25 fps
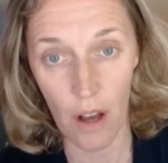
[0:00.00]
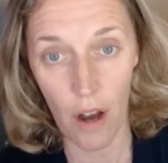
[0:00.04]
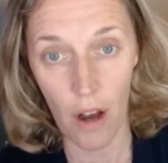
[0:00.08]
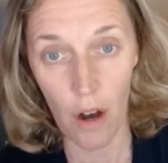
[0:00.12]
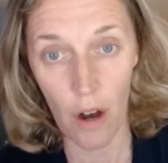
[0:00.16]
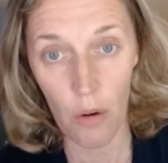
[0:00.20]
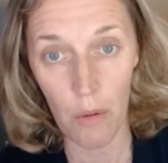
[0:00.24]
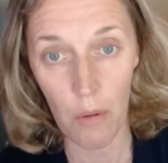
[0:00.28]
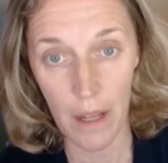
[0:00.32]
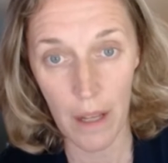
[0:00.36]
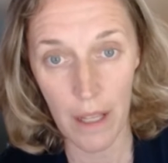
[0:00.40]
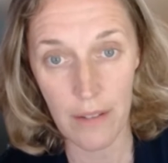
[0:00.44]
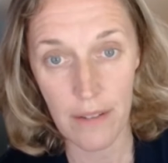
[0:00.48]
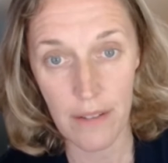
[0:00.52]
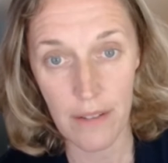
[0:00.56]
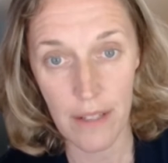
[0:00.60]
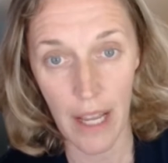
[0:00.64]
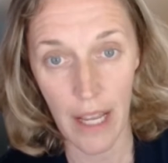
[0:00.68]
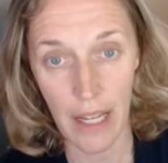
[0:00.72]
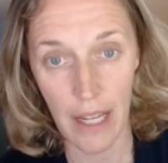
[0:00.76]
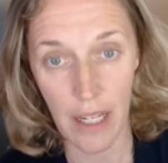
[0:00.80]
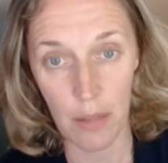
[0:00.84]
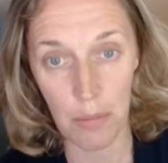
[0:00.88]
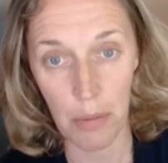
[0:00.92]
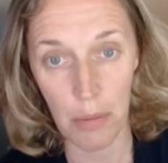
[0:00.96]
always
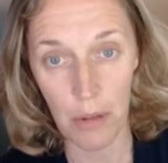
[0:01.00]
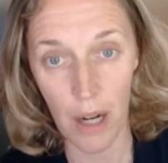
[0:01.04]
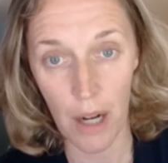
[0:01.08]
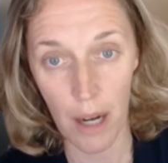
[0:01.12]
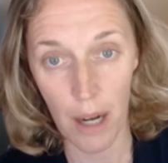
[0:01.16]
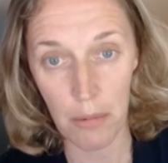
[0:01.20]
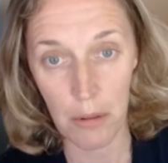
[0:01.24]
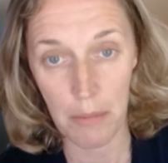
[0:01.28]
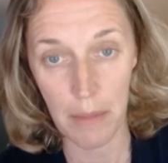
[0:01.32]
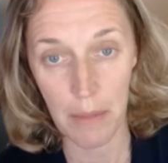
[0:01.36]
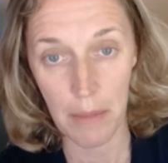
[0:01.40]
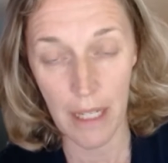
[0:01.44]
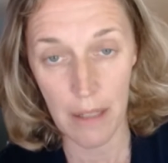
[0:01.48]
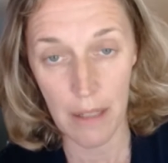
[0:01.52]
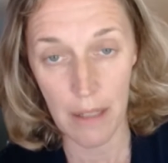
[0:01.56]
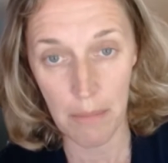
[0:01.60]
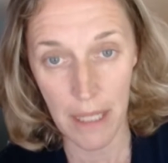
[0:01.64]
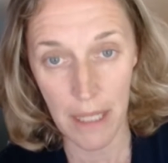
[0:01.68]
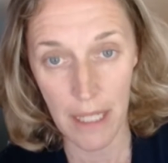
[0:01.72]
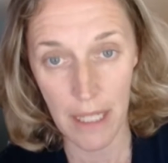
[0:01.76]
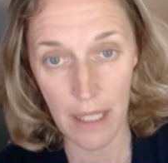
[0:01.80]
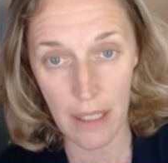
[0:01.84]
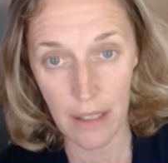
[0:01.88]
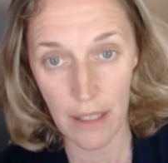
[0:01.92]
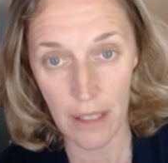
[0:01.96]
take a problem and
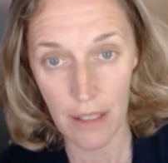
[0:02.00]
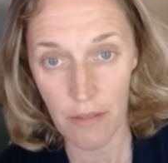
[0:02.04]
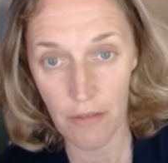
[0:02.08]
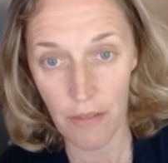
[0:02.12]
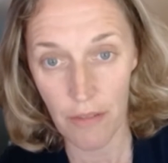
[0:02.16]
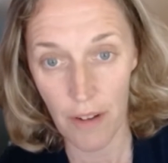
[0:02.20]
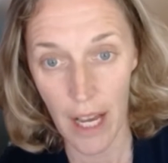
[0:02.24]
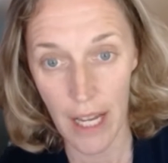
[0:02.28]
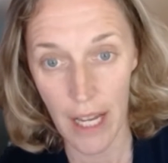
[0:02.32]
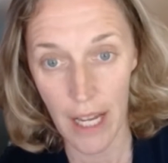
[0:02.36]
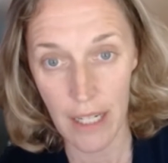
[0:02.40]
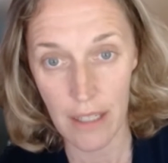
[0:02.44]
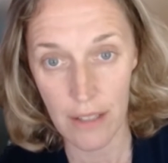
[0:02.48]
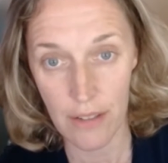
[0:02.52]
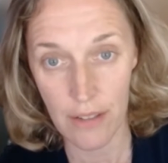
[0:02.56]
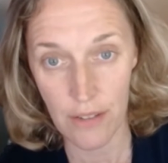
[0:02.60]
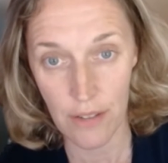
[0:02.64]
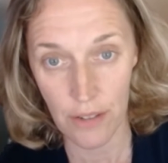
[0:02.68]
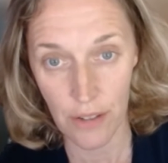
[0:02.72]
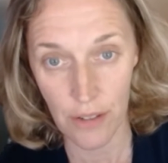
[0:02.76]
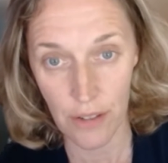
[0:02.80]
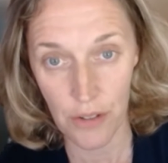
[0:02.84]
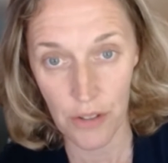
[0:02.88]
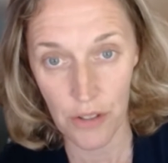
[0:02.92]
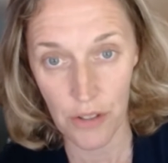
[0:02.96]
immediately find a
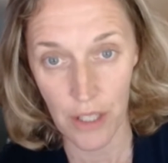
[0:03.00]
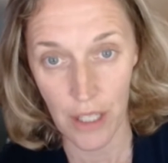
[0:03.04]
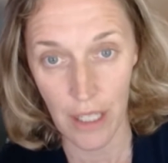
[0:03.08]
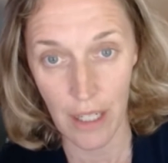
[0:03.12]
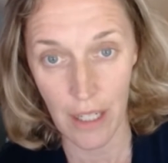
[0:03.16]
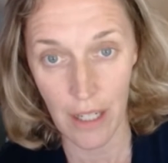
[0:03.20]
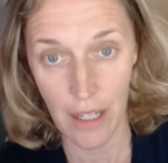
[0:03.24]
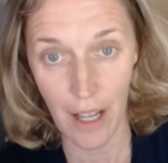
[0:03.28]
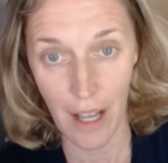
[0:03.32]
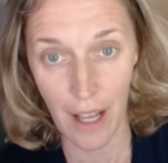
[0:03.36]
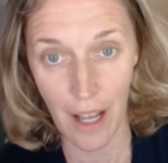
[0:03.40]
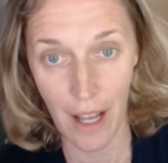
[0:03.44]
solution